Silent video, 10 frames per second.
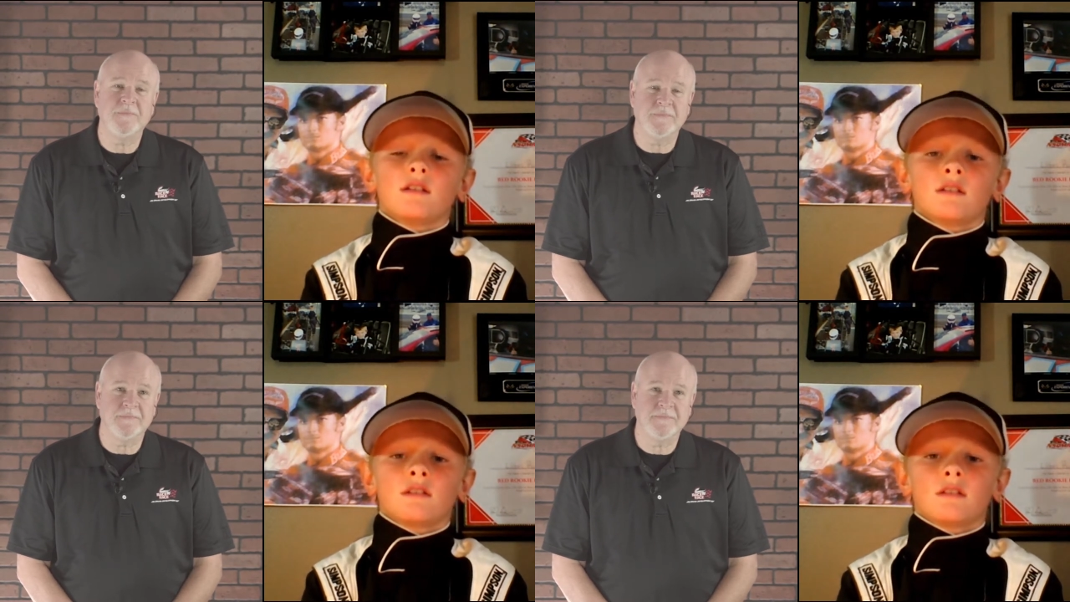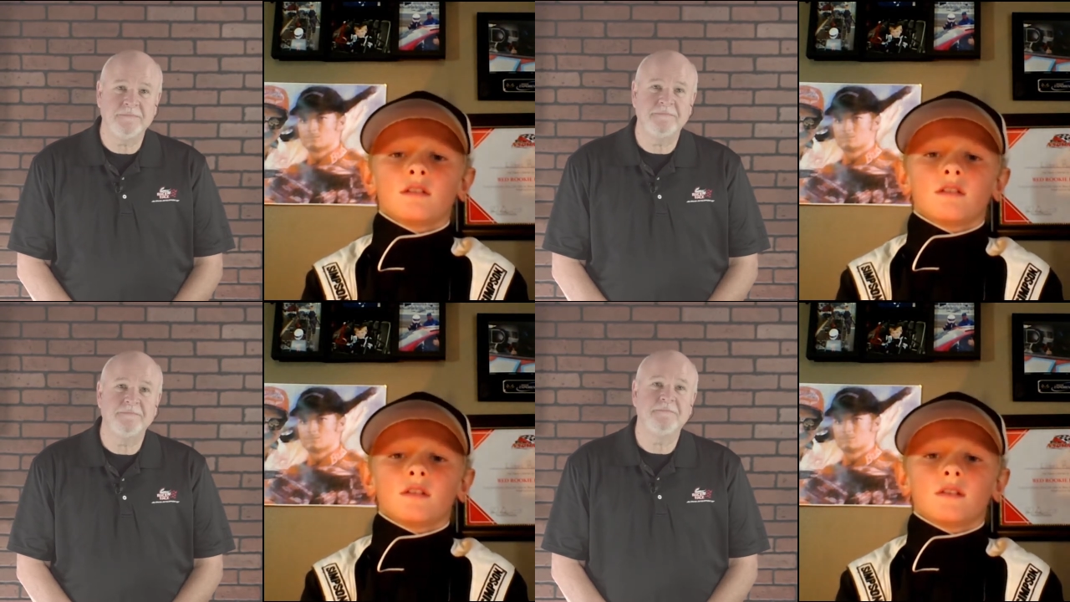
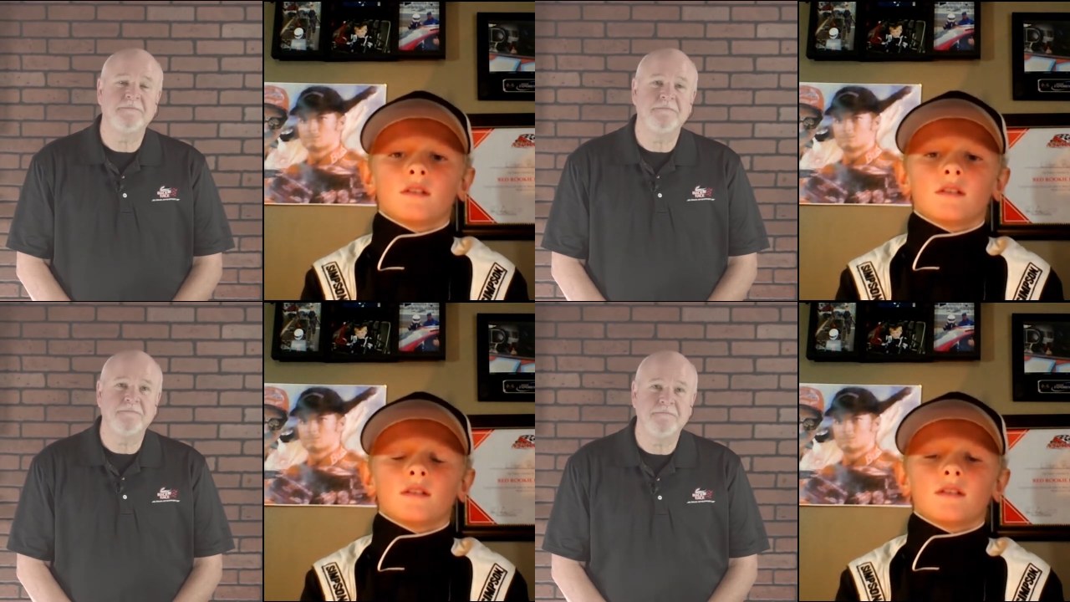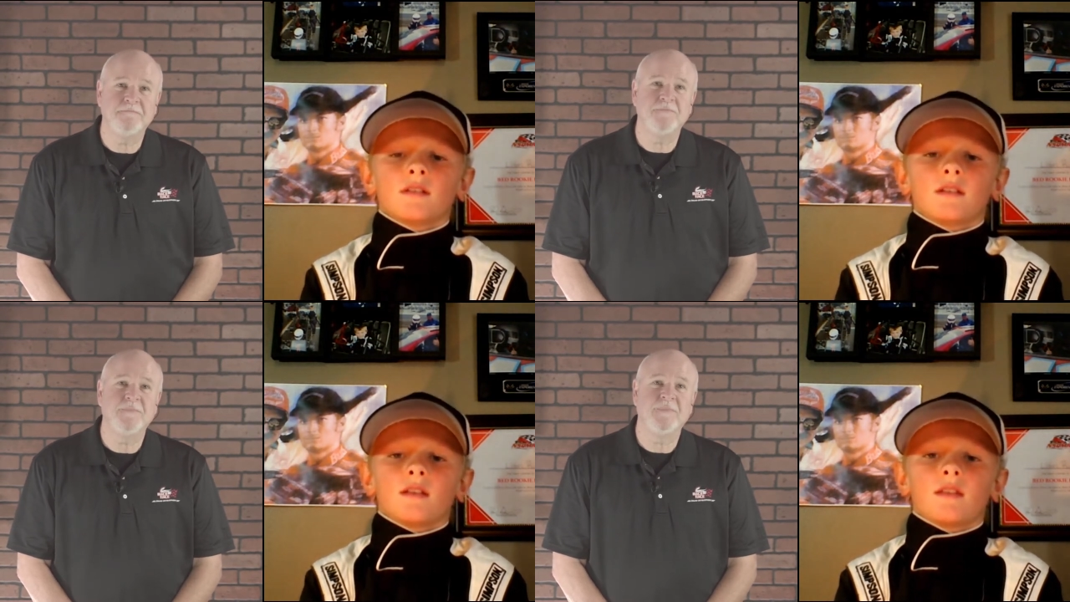
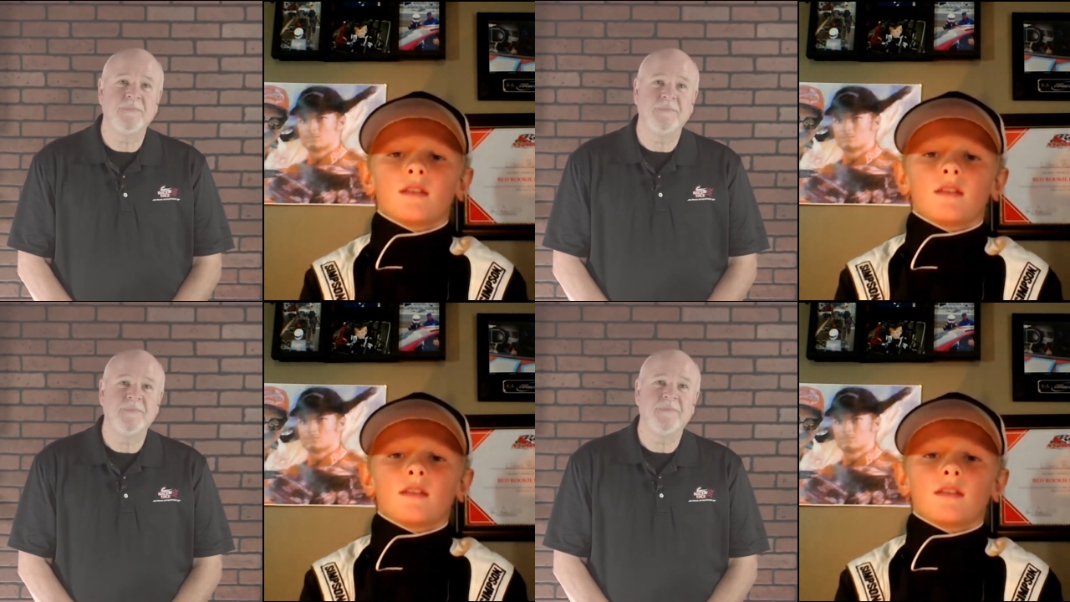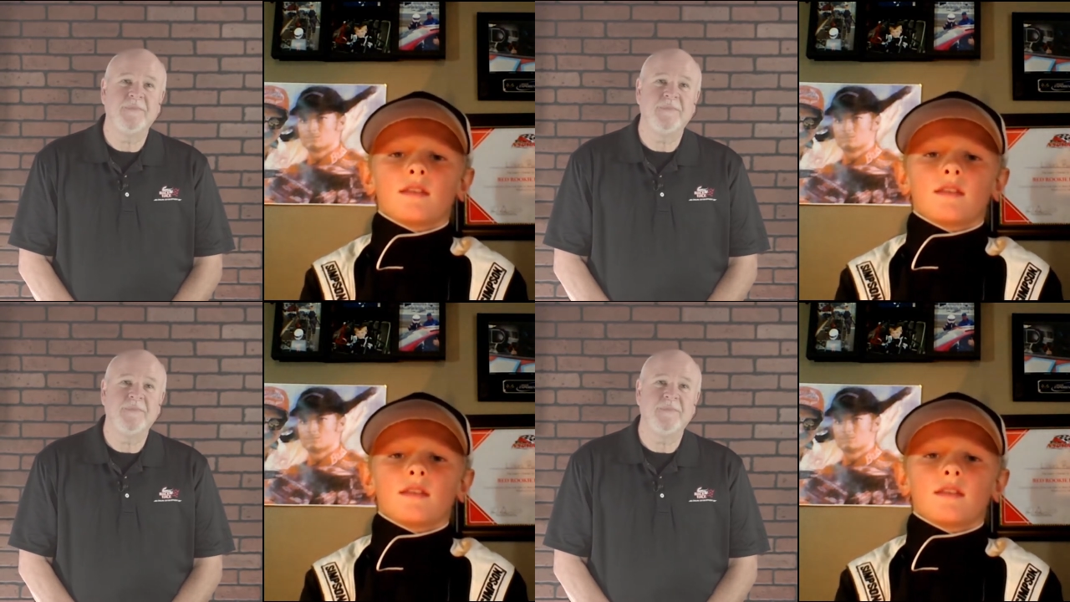Nobody speaks.